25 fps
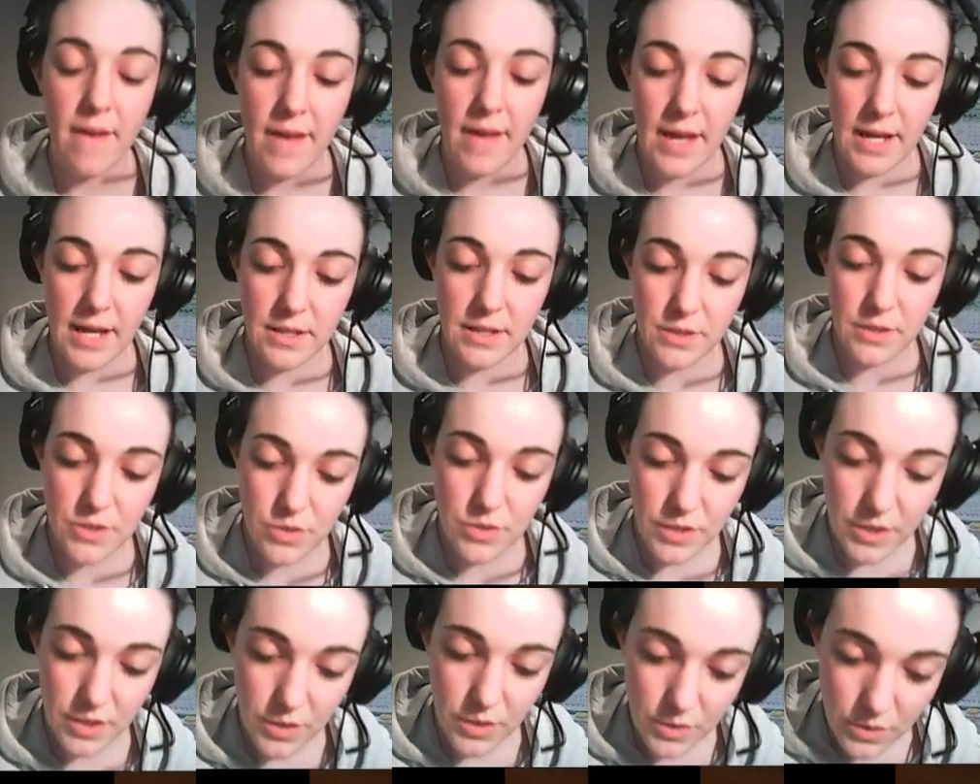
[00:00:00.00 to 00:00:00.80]
it looks
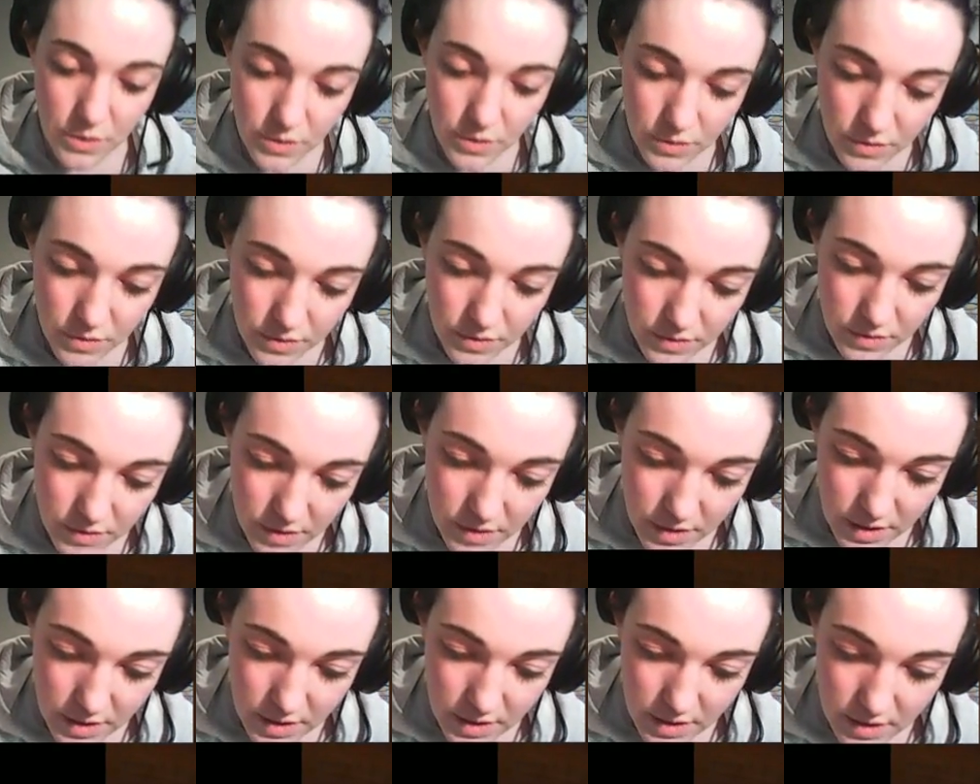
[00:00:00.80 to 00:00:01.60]
really cool.
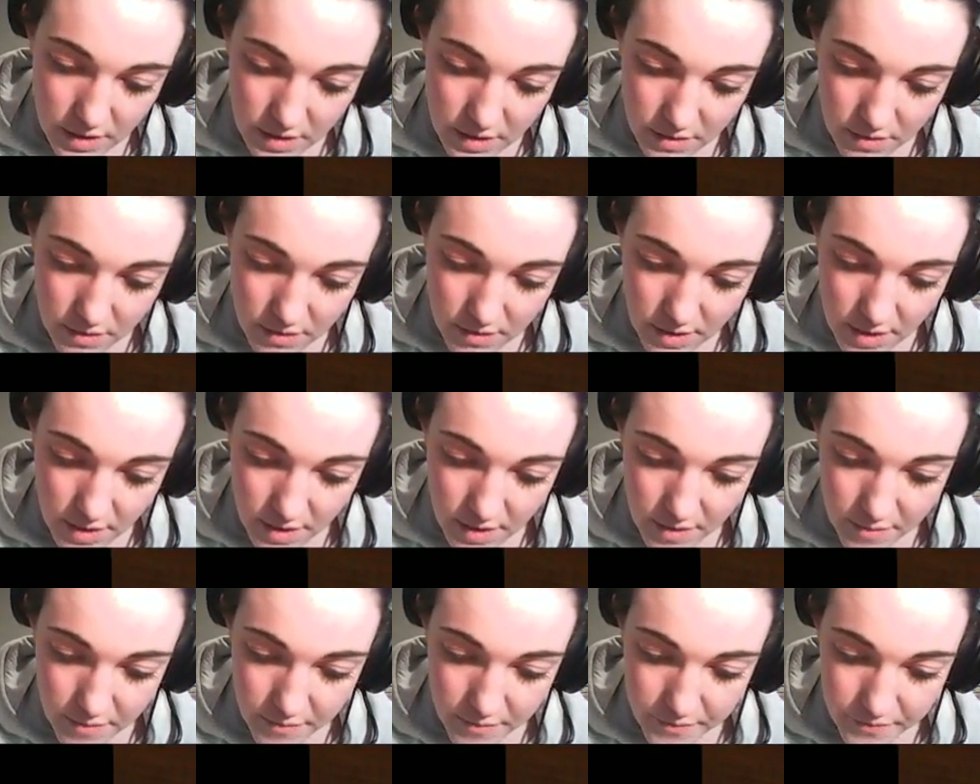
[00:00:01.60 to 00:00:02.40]
The
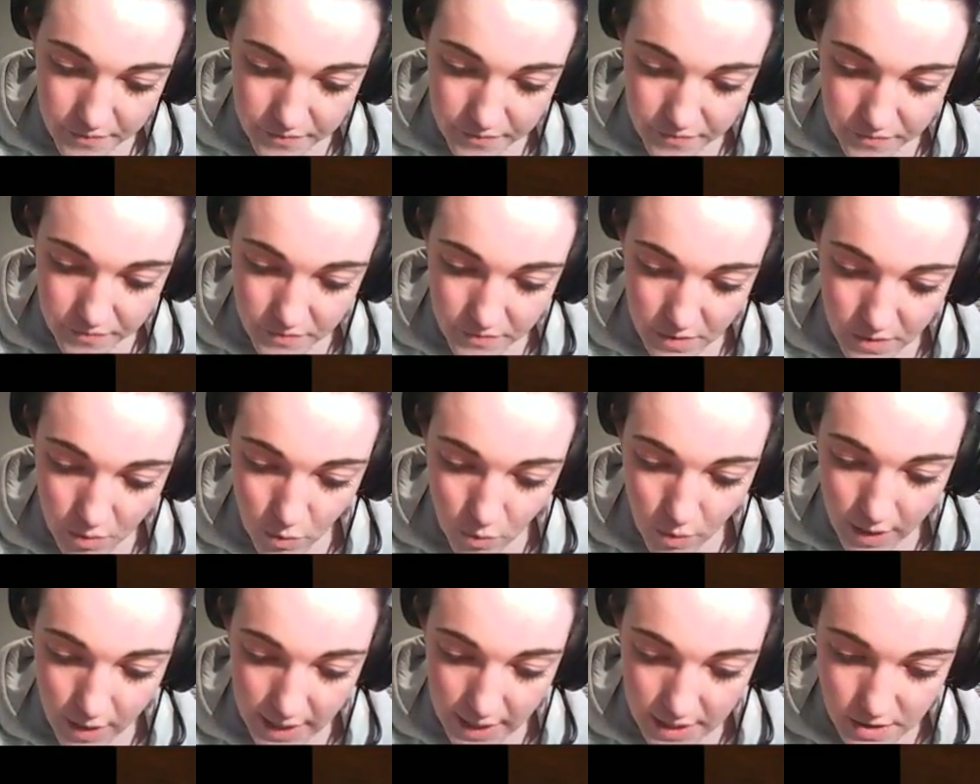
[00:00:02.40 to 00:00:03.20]

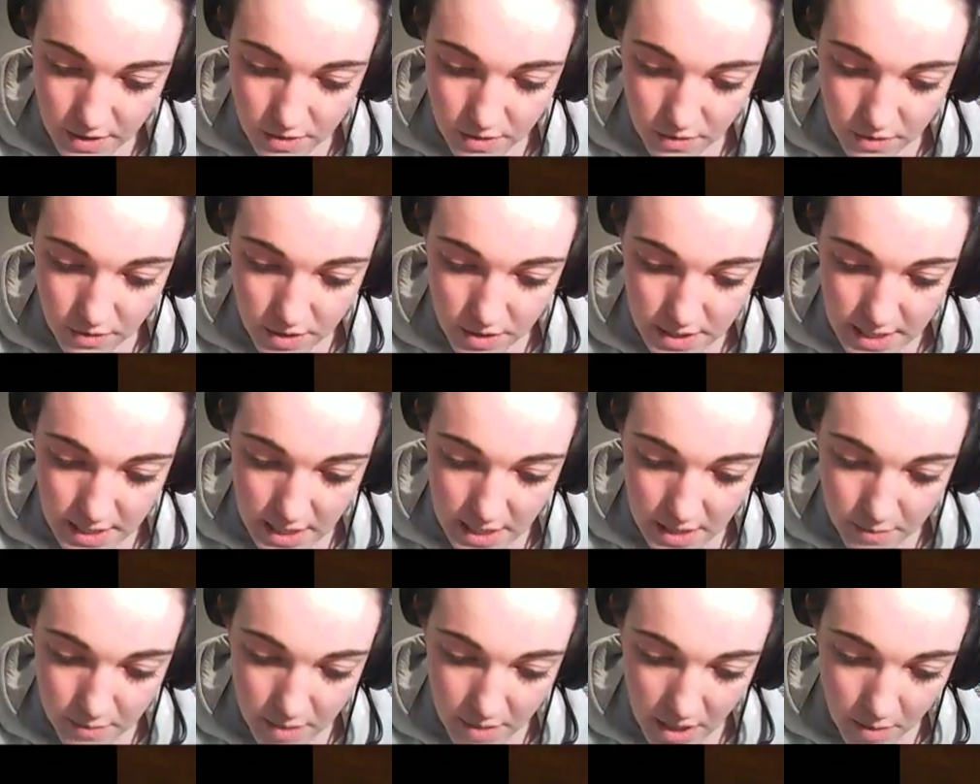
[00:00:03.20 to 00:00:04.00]
white on the
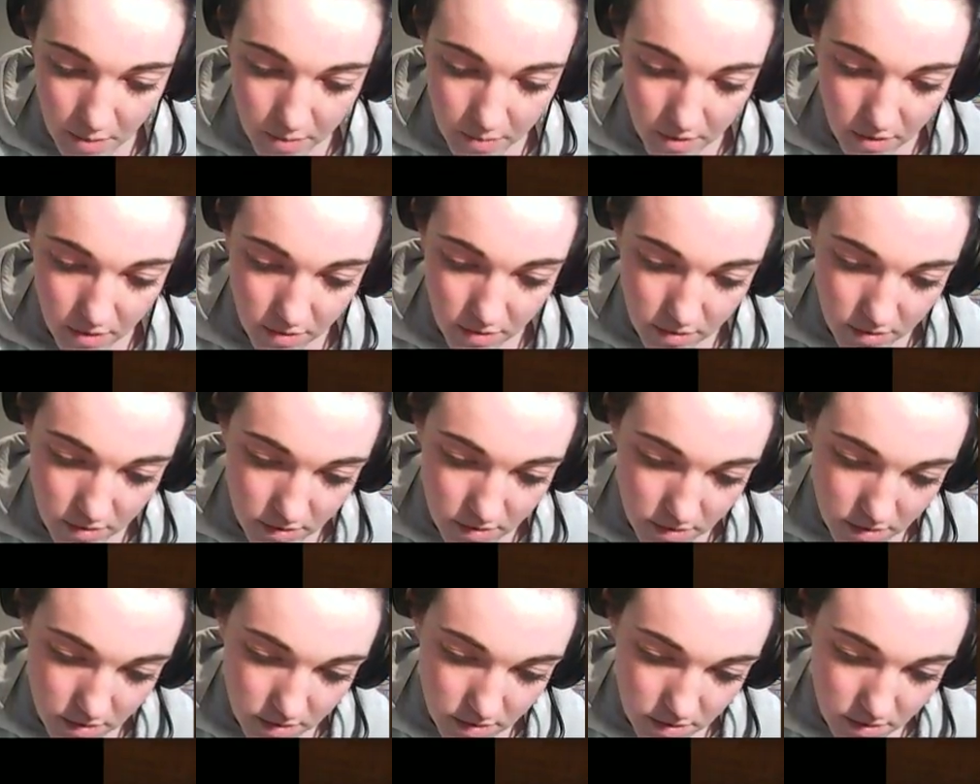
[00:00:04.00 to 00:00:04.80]
tan paper
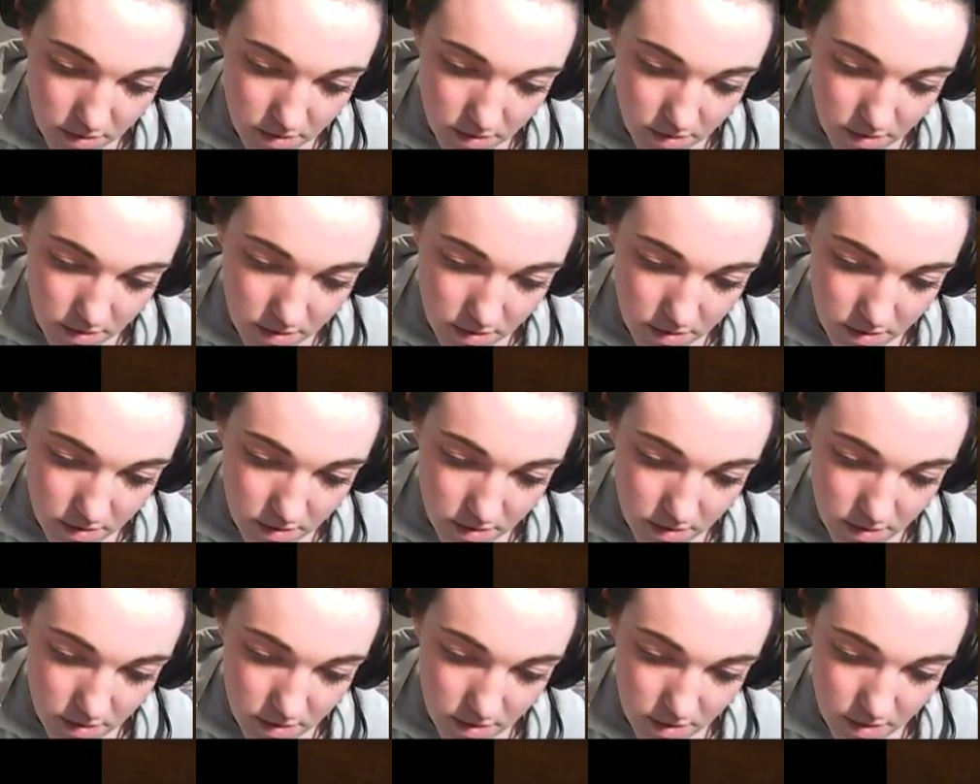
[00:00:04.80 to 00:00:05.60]

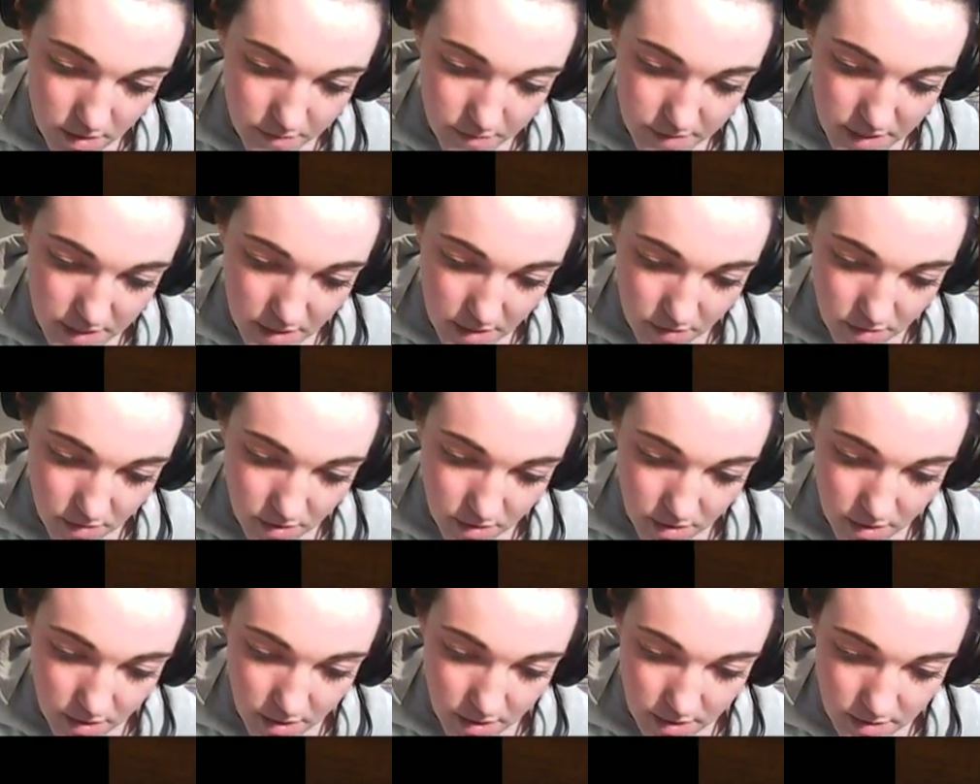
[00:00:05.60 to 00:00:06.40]
comes out
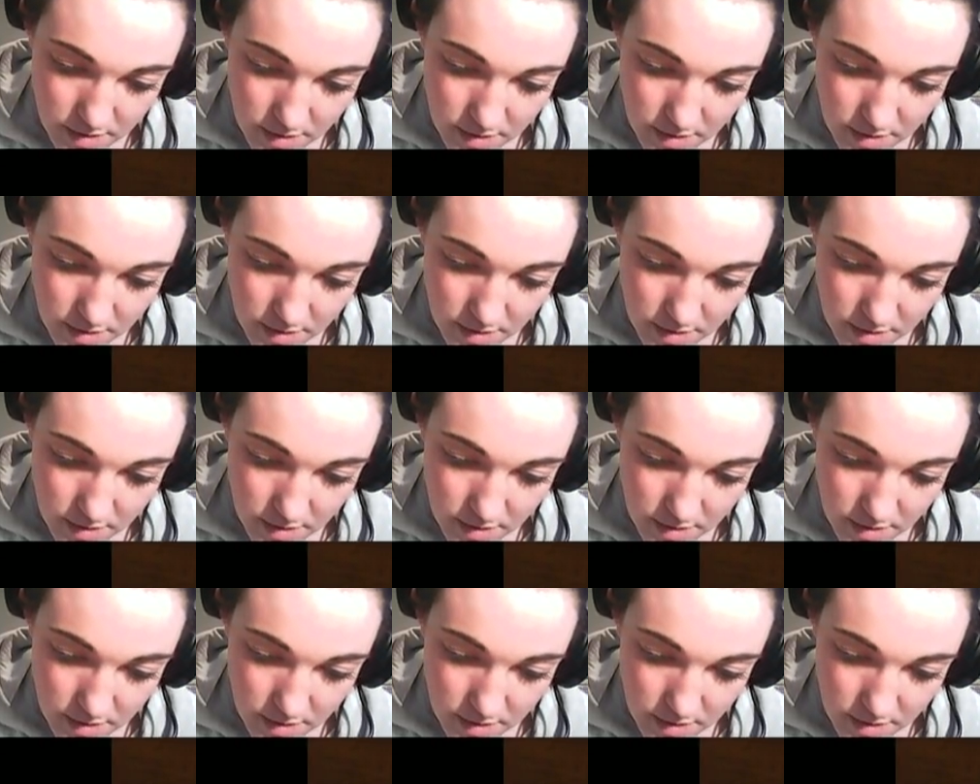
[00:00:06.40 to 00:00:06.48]
really nicely.